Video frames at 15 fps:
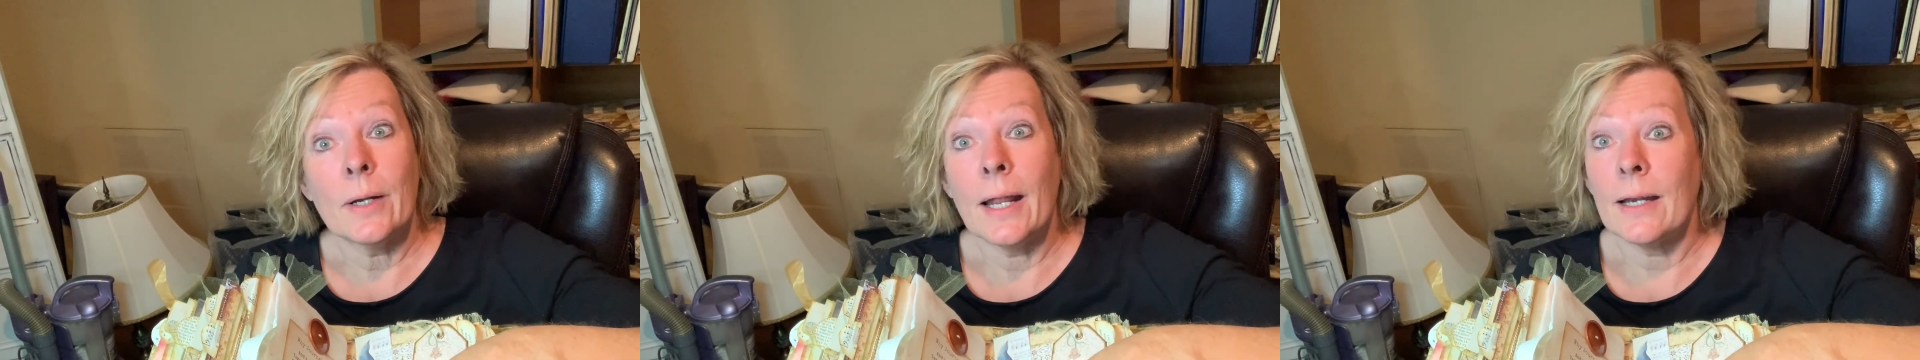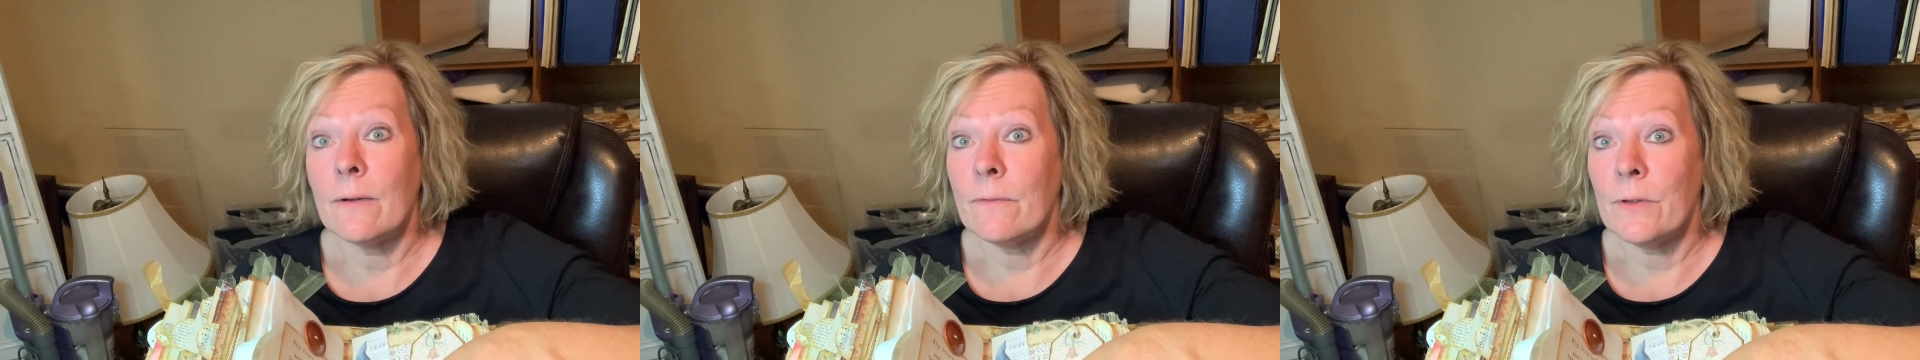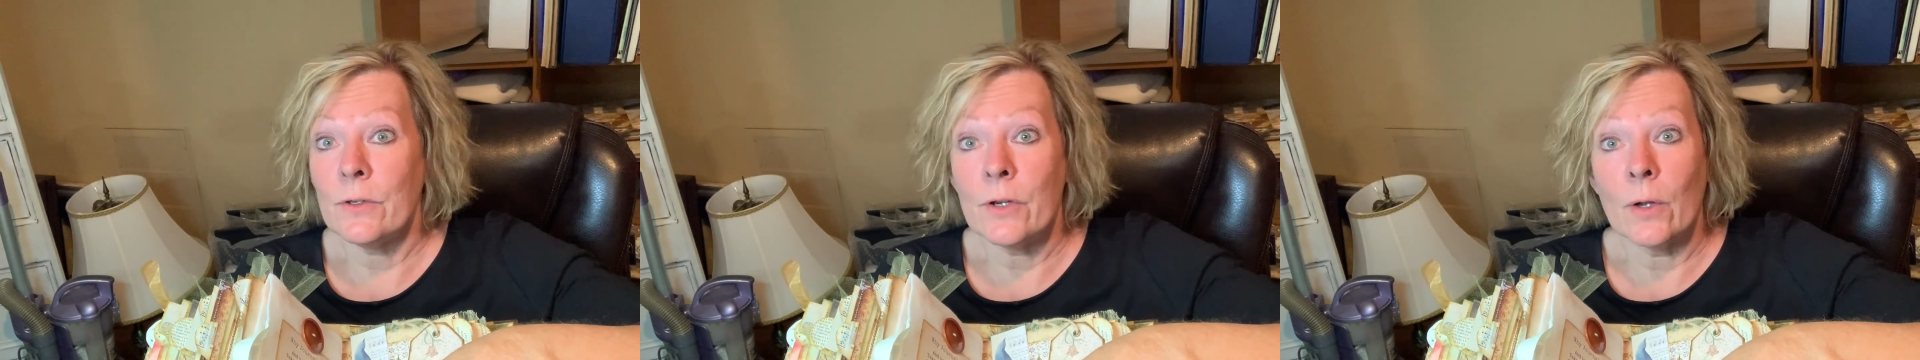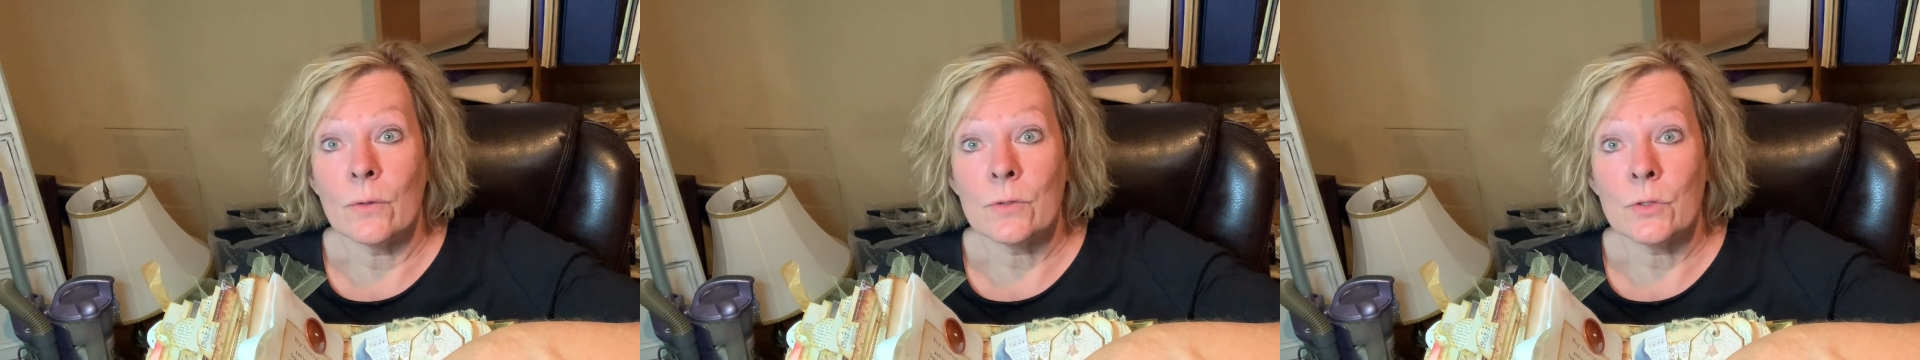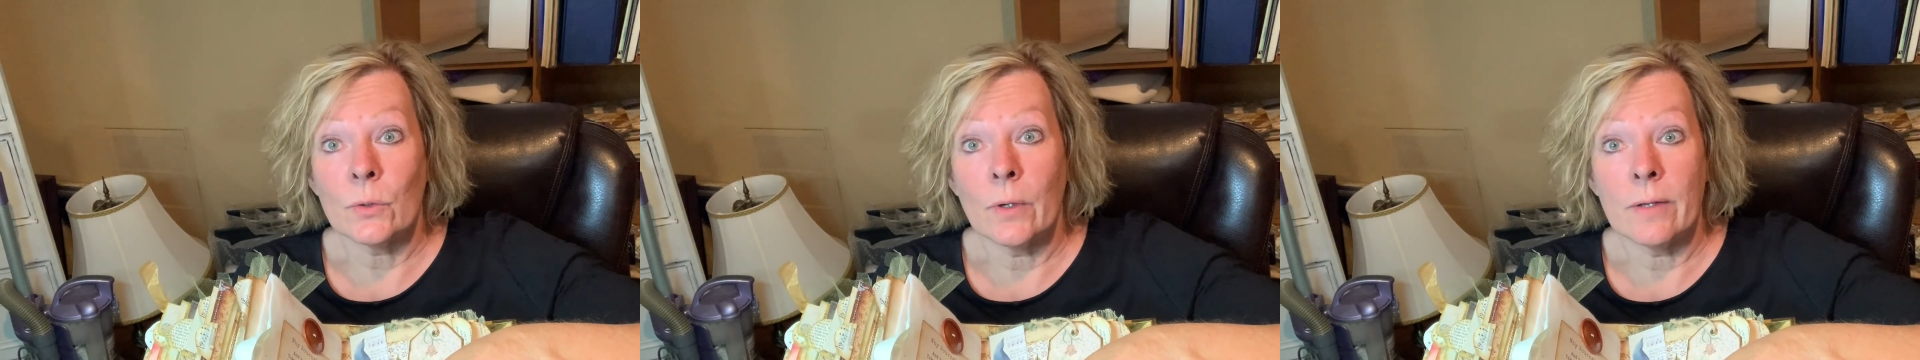And if you don't
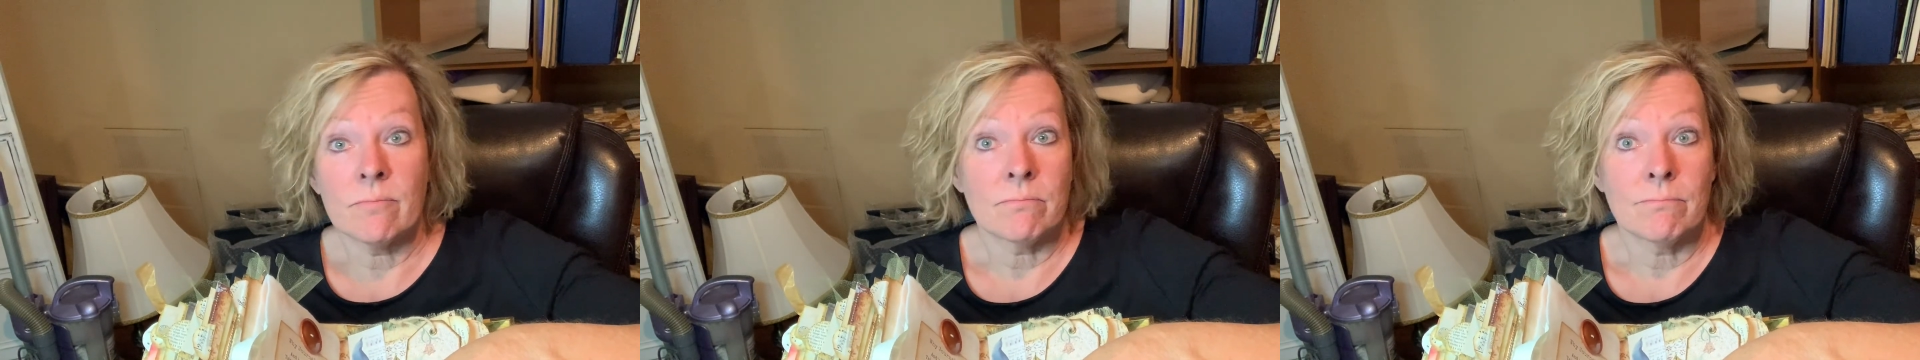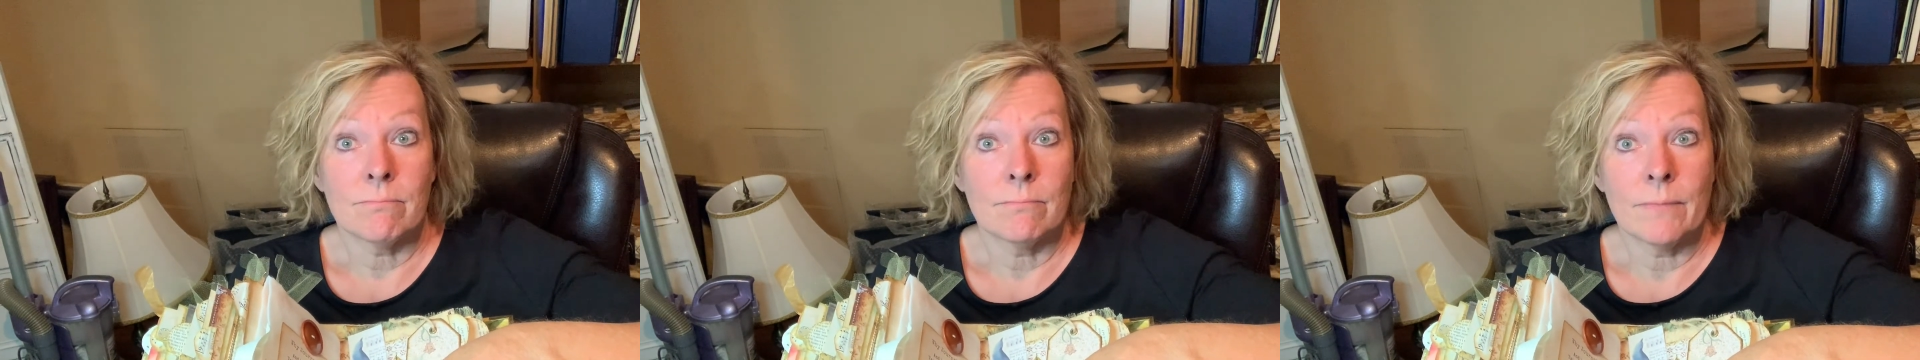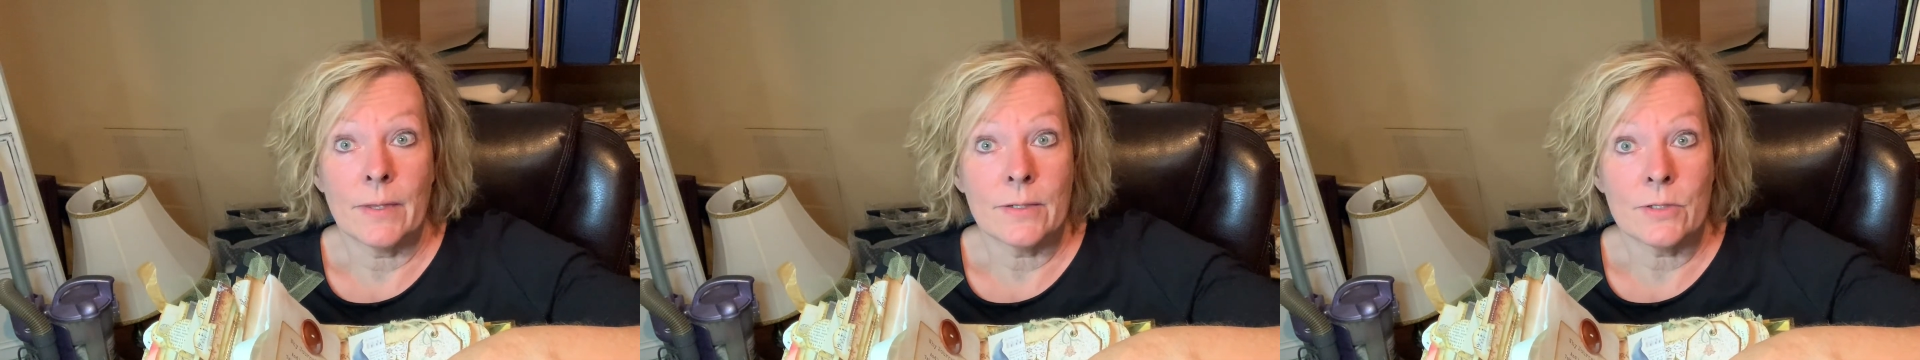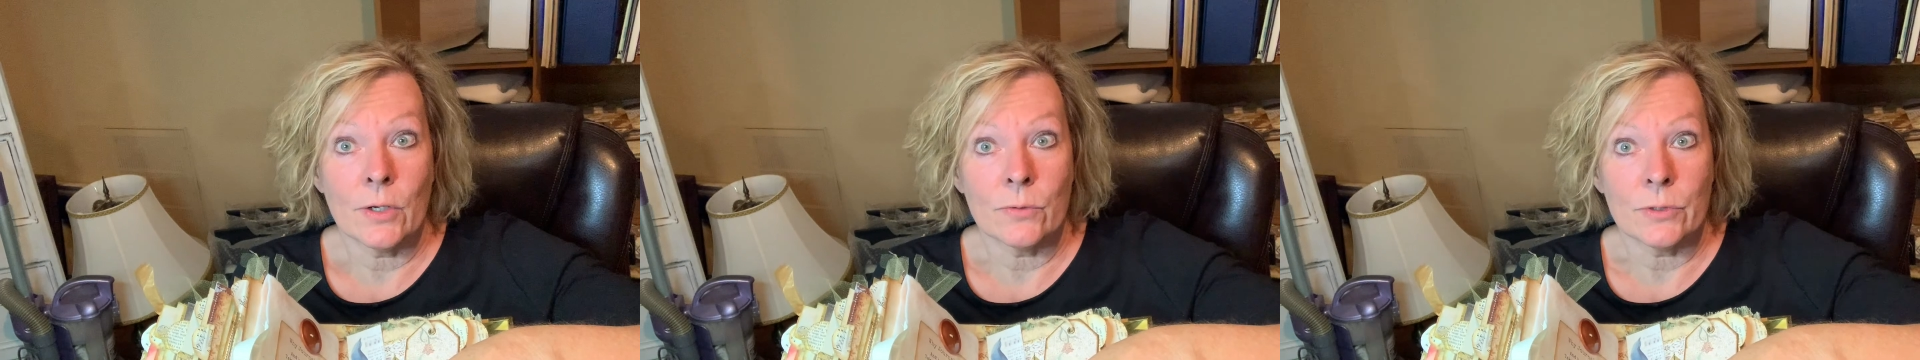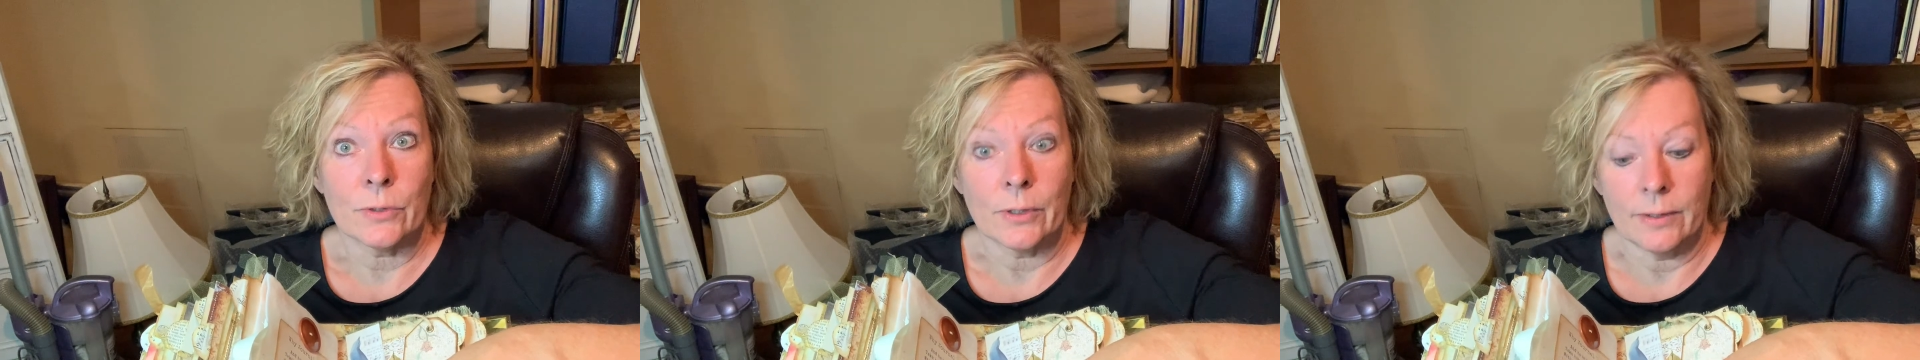enjoy it, then
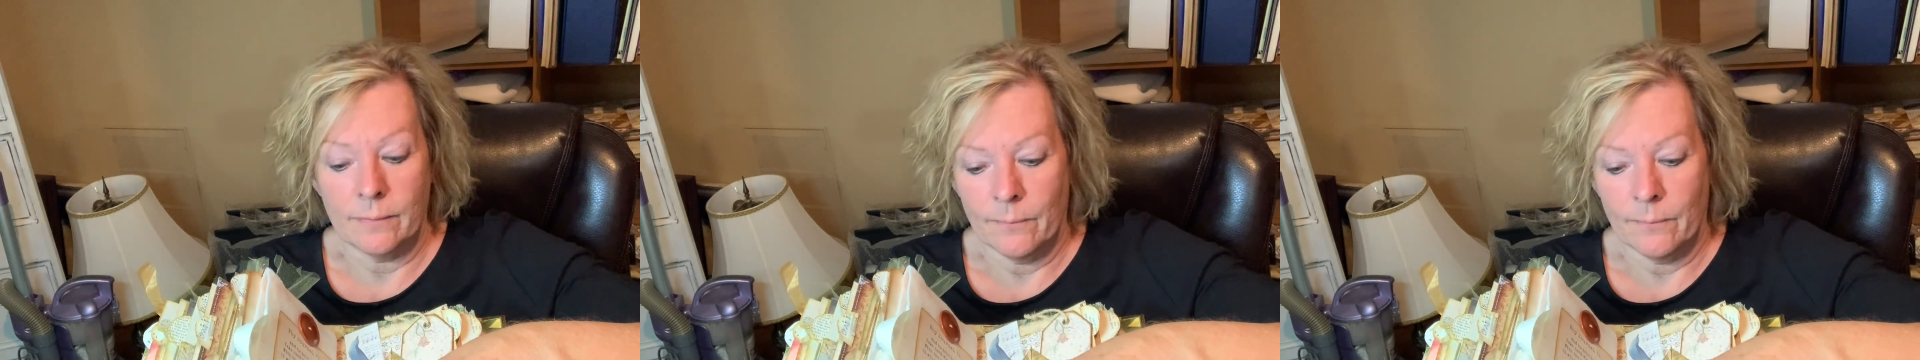don't do it.